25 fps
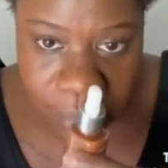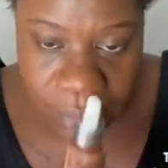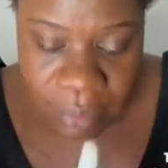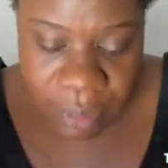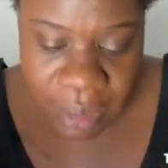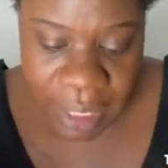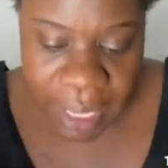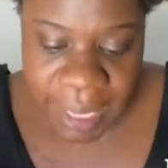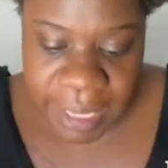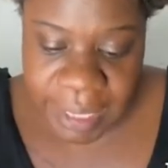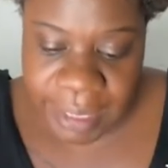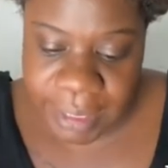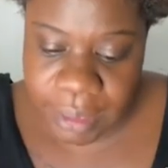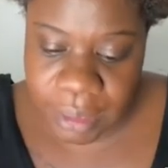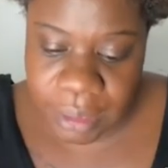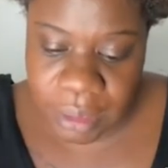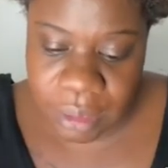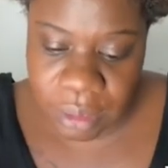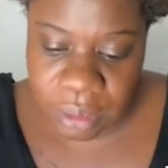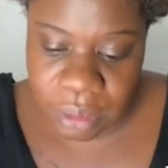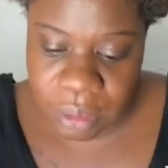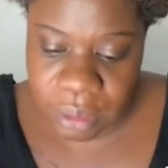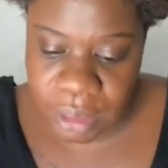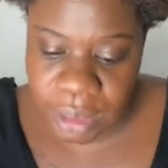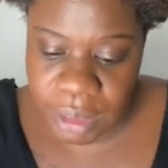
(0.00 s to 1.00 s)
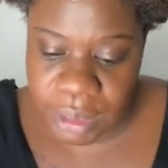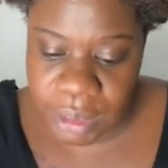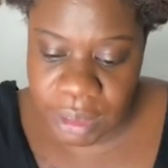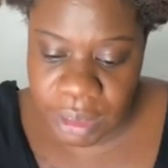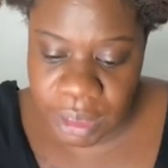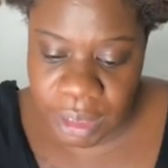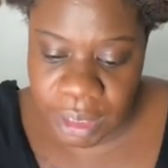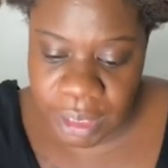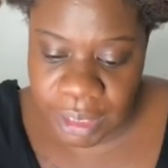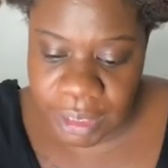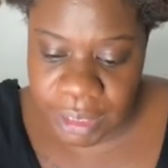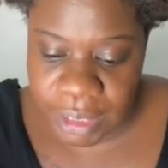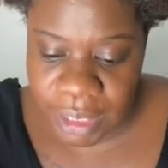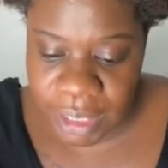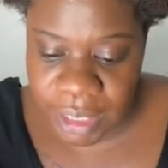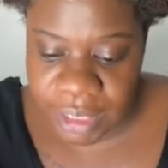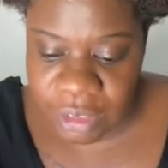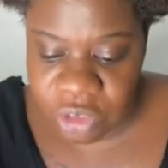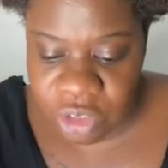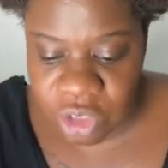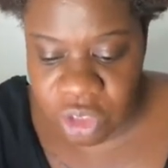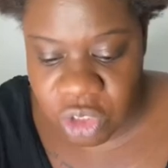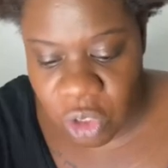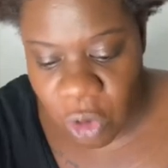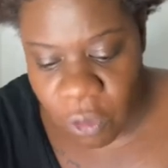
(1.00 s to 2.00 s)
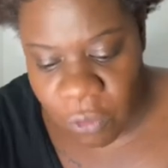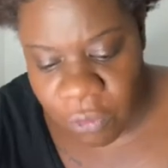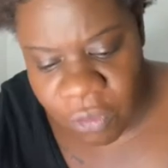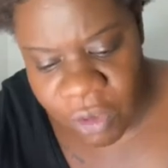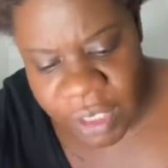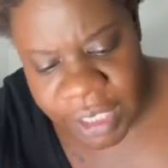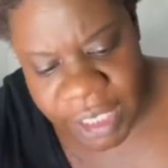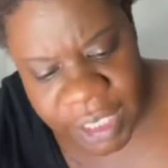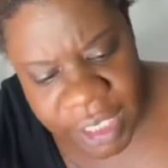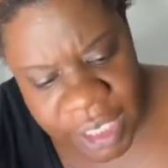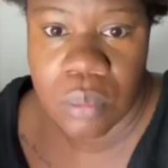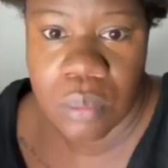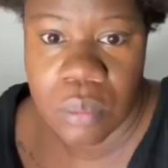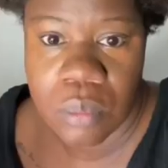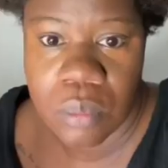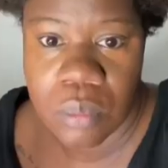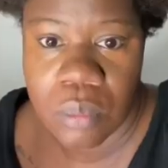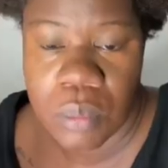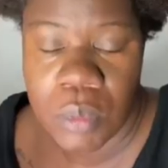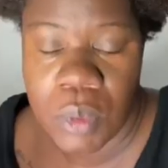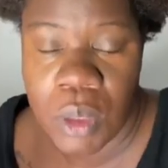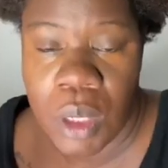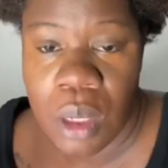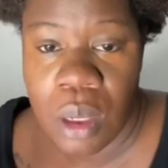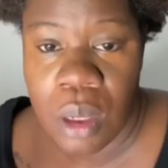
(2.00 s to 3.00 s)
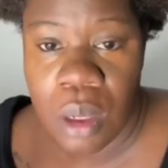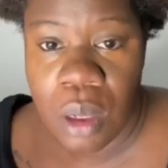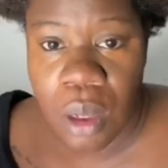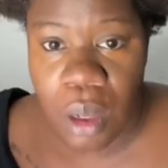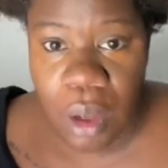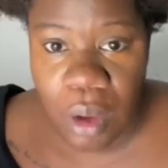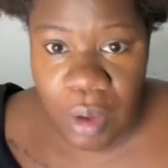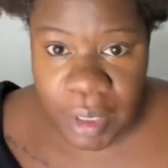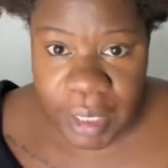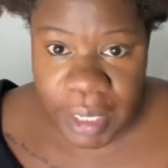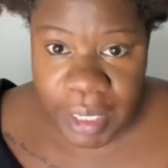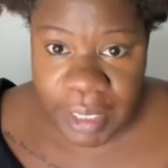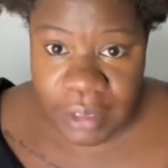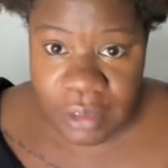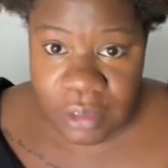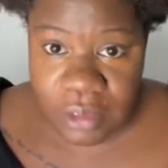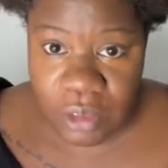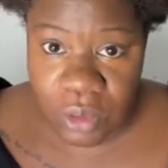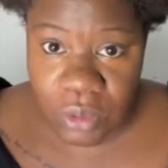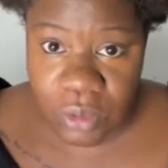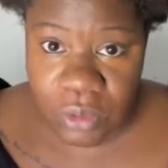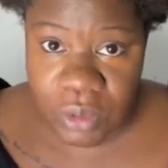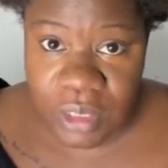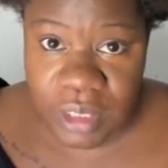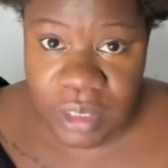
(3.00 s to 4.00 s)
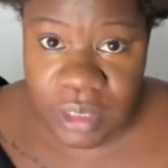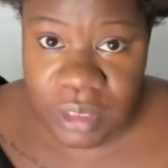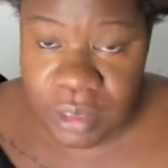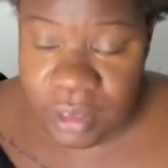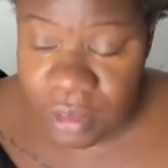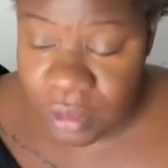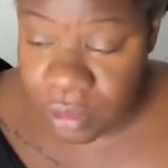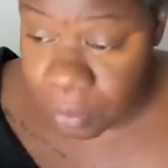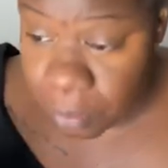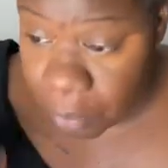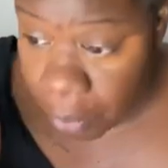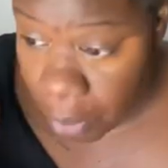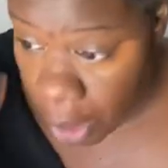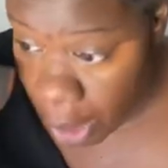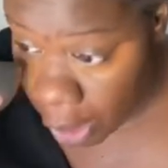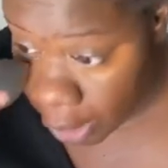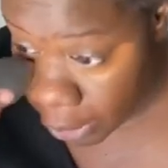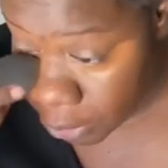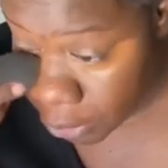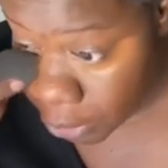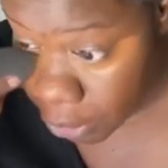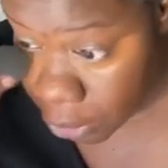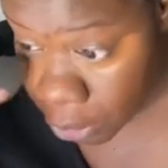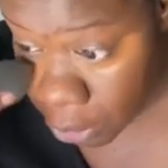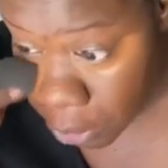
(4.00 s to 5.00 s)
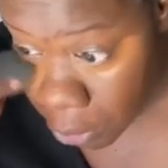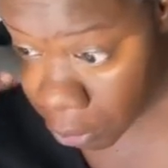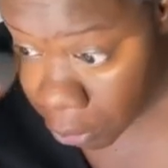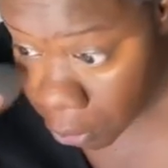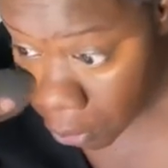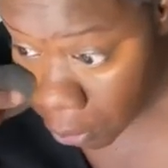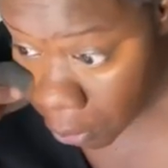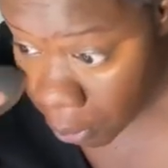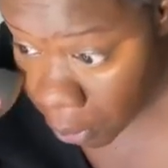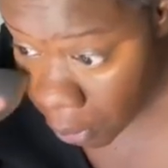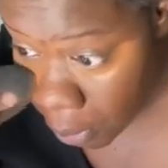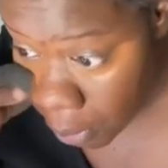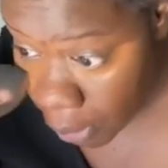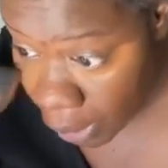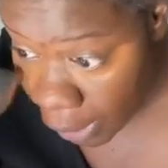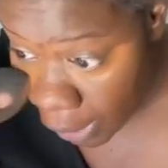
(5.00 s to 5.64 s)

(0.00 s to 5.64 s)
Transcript: Like, it, it it's so funny. And okay, so this is part two.